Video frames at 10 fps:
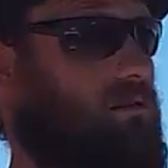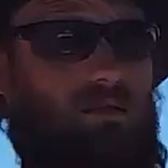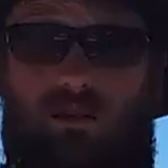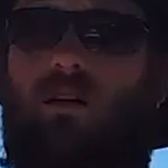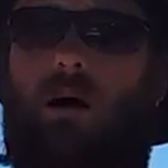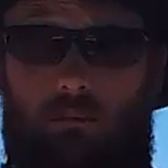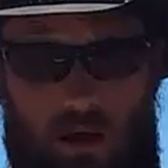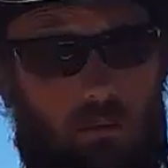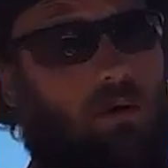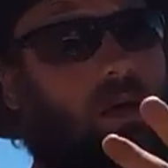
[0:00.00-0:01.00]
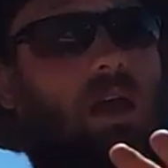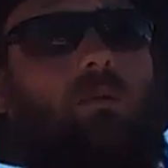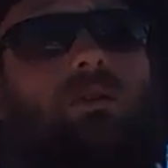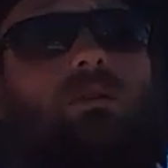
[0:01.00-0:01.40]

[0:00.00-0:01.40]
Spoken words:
So I'm okay with,